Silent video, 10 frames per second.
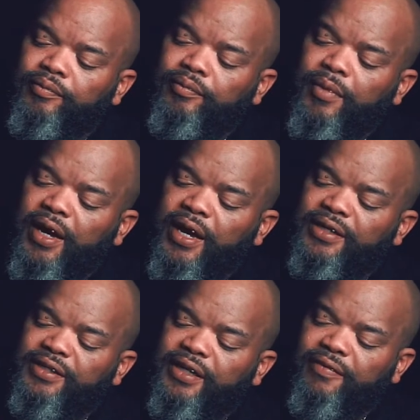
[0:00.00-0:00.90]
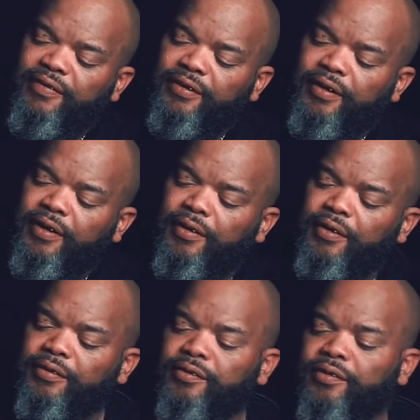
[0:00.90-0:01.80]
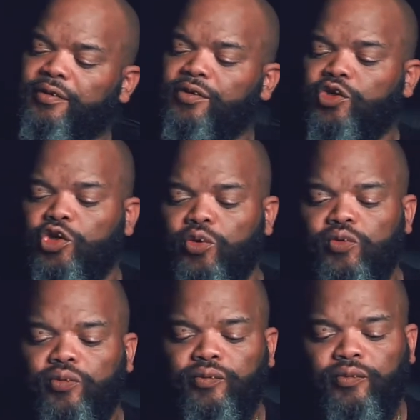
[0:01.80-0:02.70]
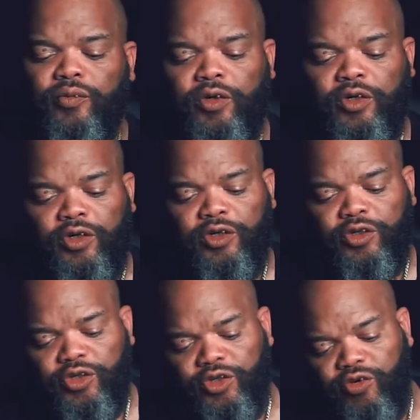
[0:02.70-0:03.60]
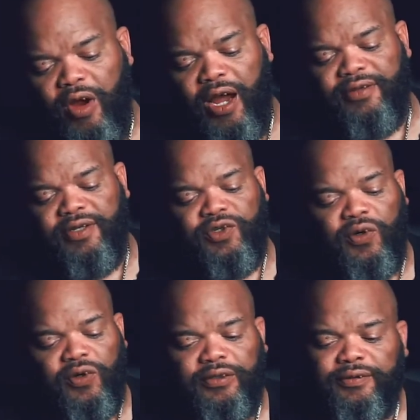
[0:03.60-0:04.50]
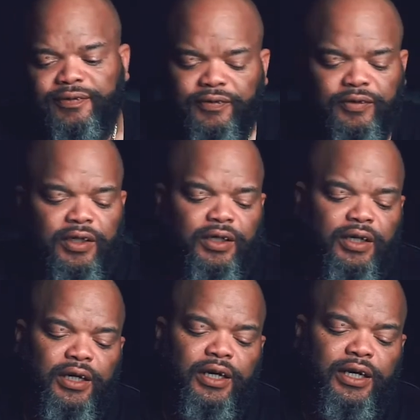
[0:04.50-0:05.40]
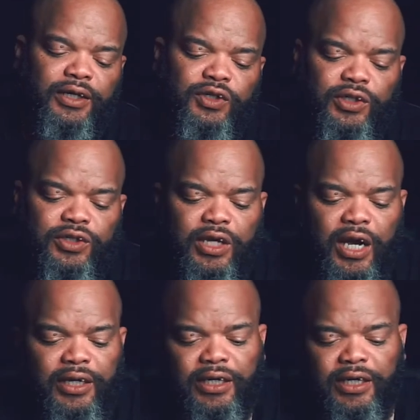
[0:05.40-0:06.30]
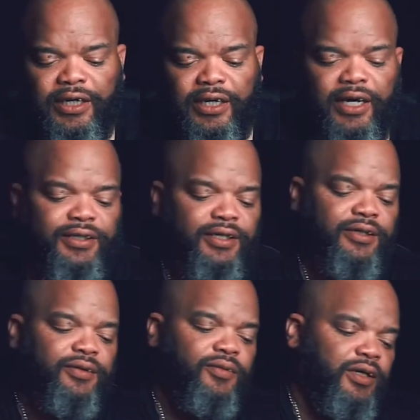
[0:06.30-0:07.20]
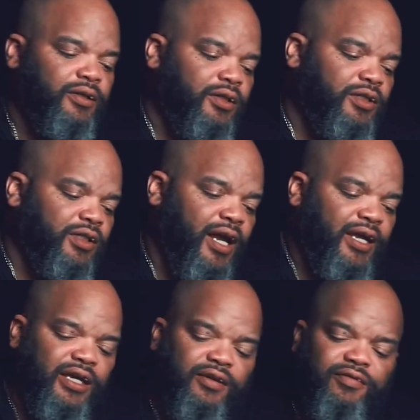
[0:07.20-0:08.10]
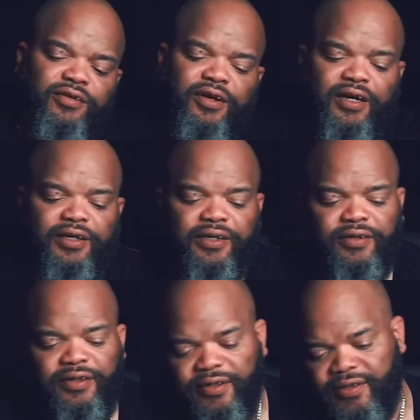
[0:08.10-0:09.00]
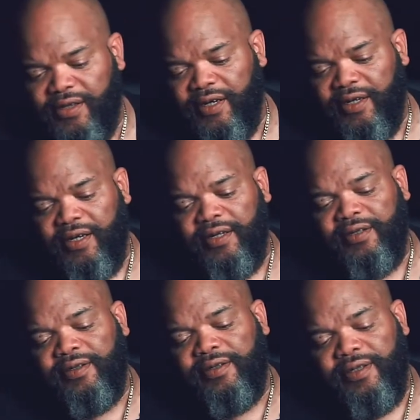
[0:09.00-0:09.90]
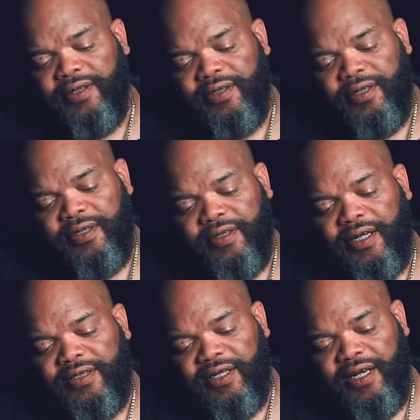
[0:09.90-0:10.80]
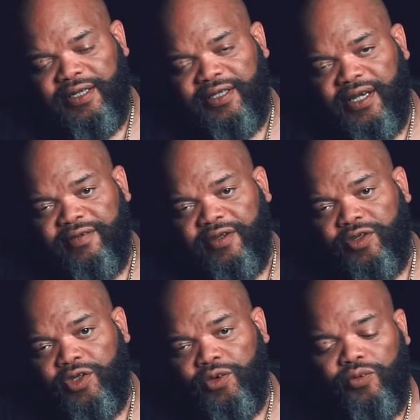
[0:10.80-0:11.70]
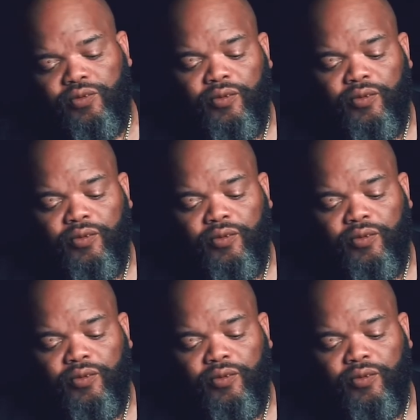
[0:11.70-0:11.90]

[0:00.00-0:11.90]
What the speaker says: my A7 II to try this on and just kind of get an idea of what it looks like and give you an idea. This is a like I said, A7 II.